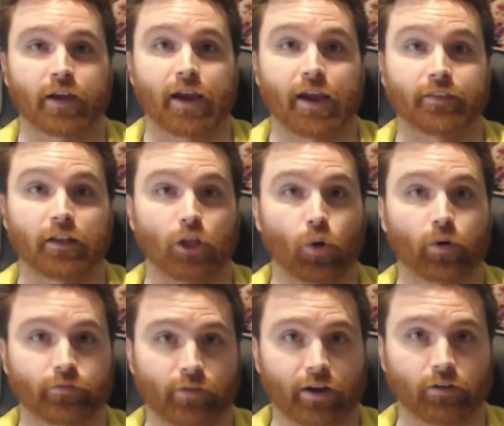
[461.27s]
in the lower
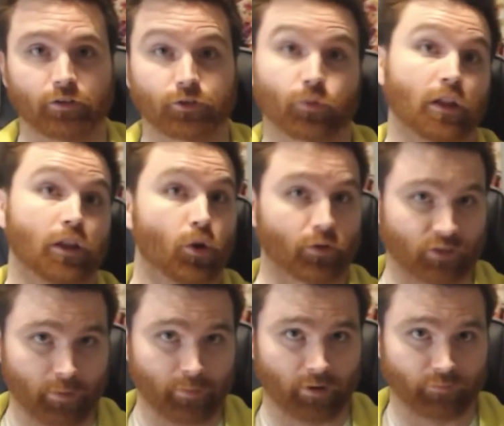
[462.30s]
finals or the lower
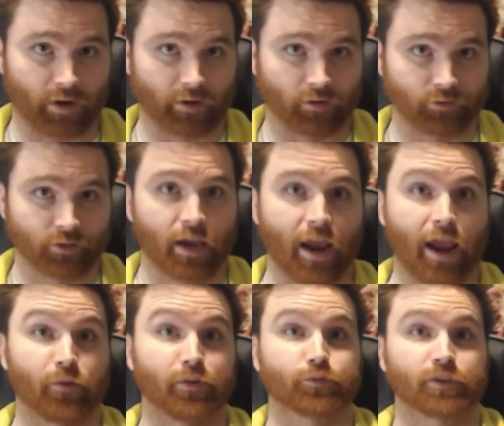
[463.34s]
semifinals,
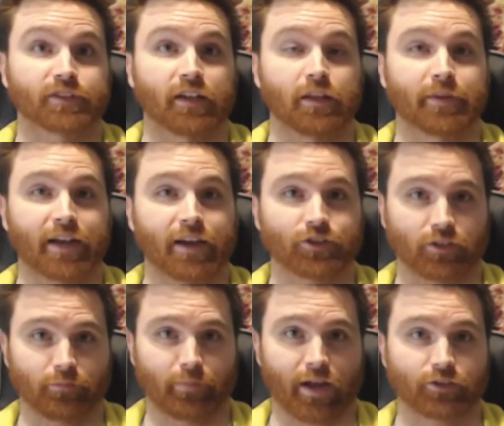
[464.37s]
which was an
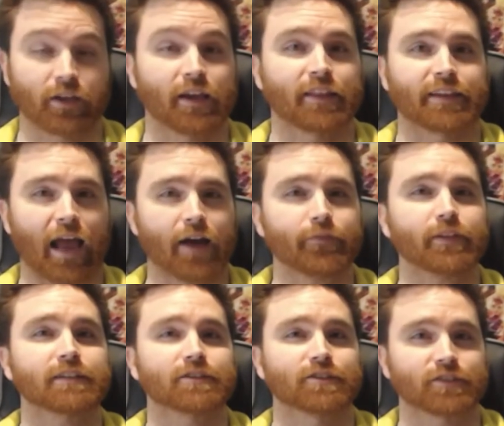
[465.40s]
elimination match. The
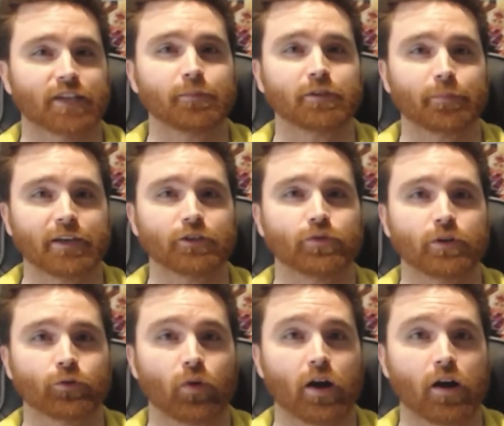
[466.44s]
Avalanche seemed to be
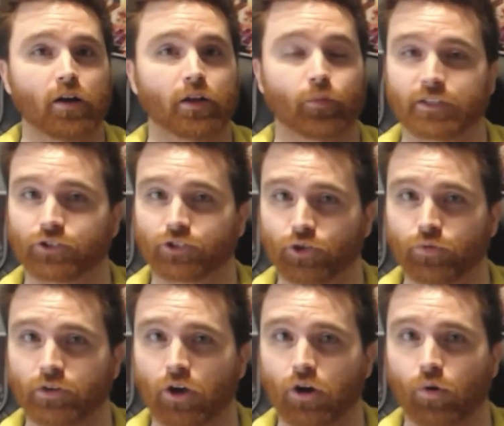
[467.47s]
doing well and went
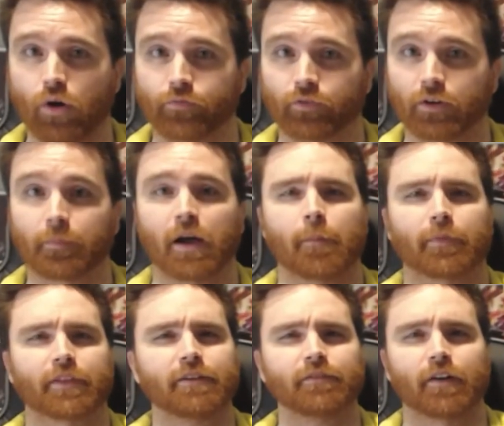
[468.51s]
2-0 over them,
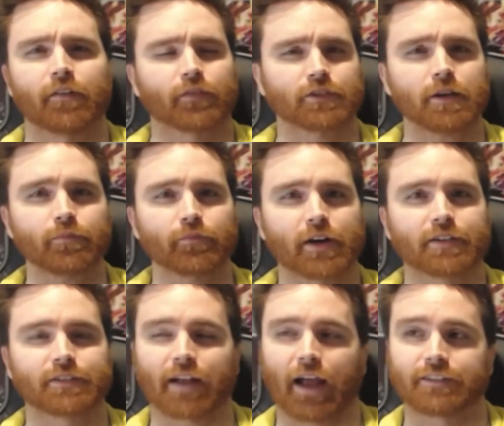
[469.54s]
but then for some
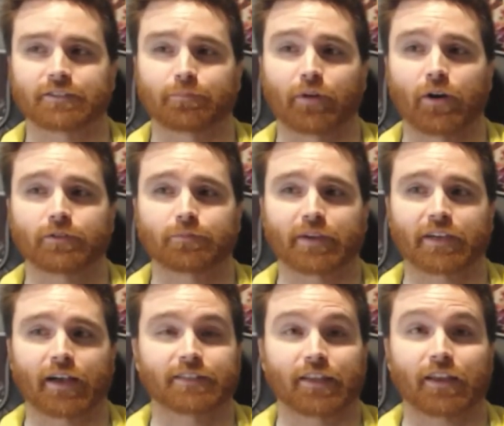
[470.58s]
reason, I suppose
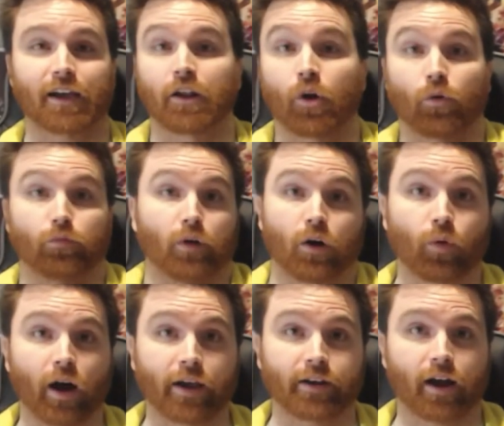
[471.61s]
because they thought, well,
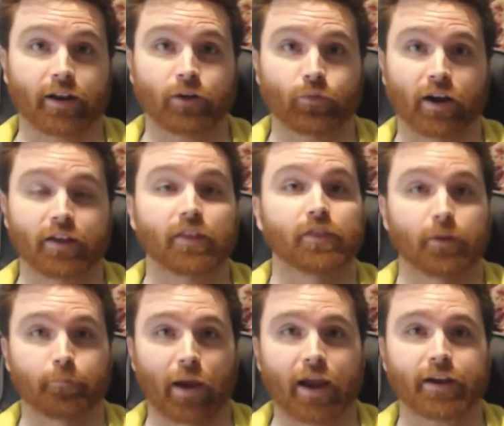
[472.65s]
why not anyway, the
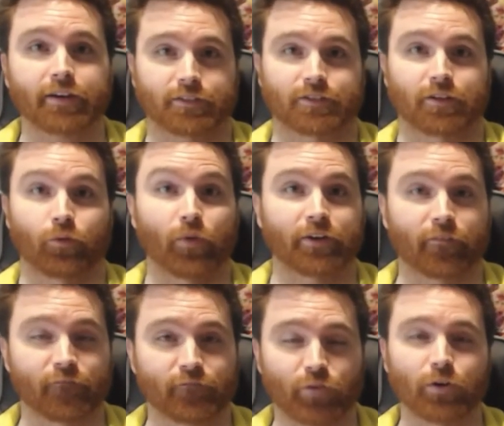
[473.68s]
Bandits went
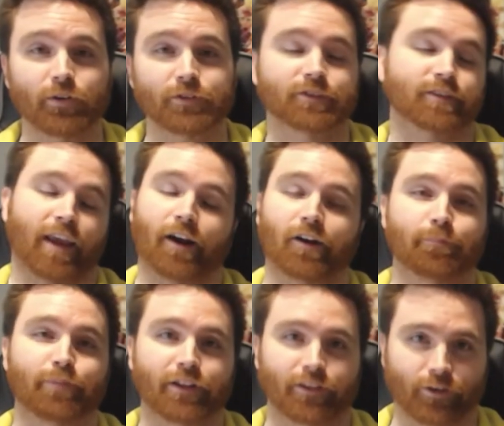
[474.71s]
full
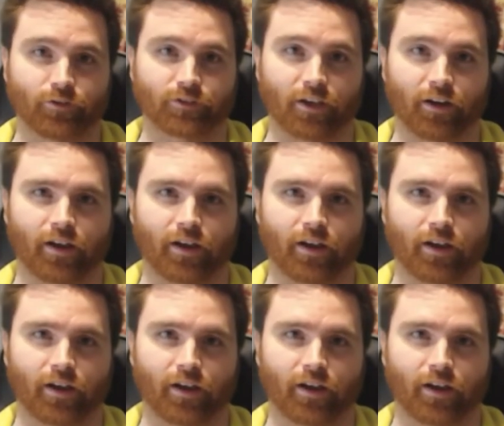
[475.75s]
Scarabpalooza